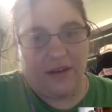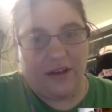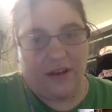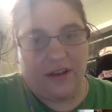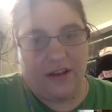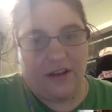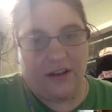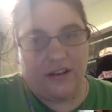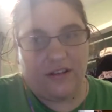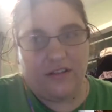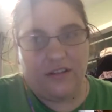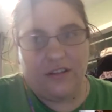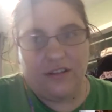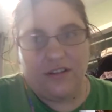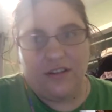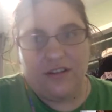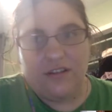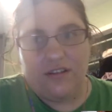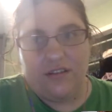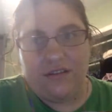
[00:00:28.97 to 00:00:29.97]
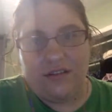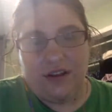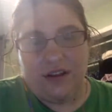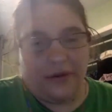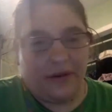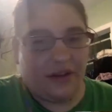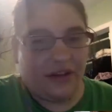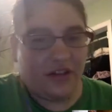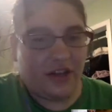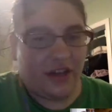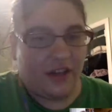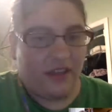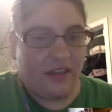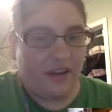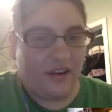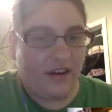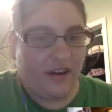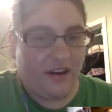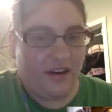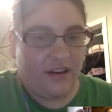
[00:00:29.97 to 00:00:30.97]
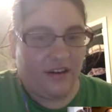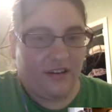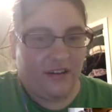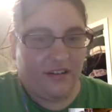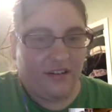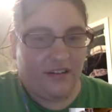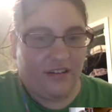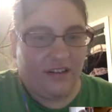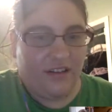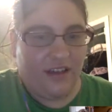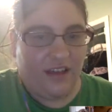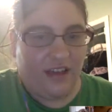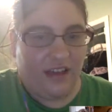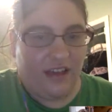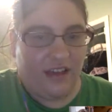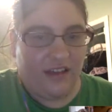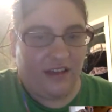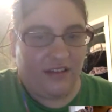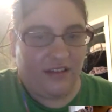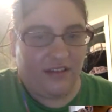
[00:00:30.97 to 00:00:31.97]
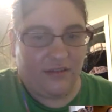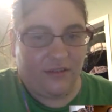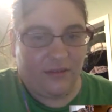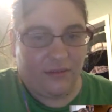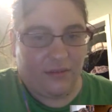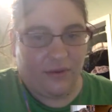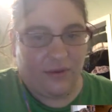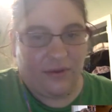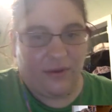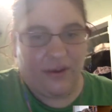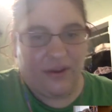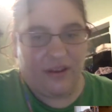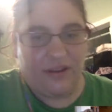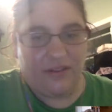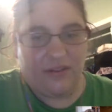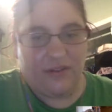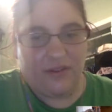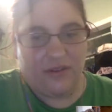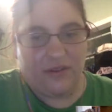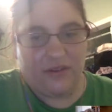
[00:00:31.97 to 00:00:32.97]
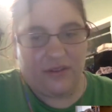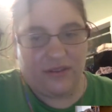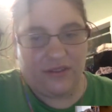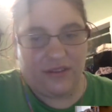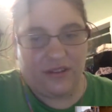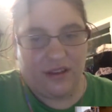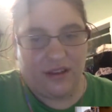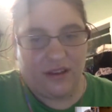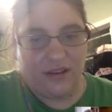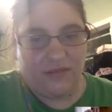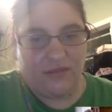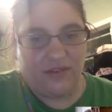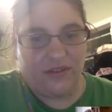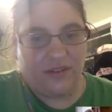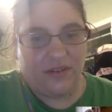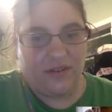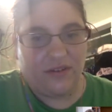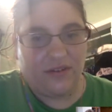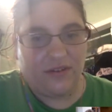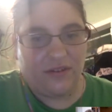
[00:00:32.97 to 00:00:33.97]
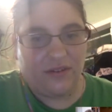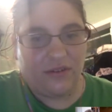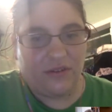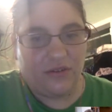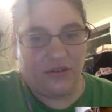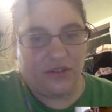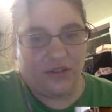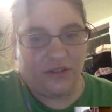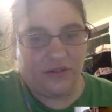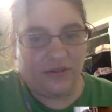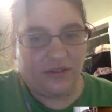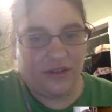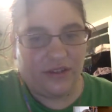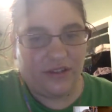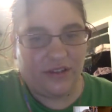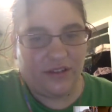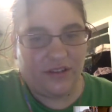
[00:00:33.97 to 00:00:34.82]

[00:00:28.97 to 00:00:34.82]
all know each other and what pronouns we use. So Lucian, we can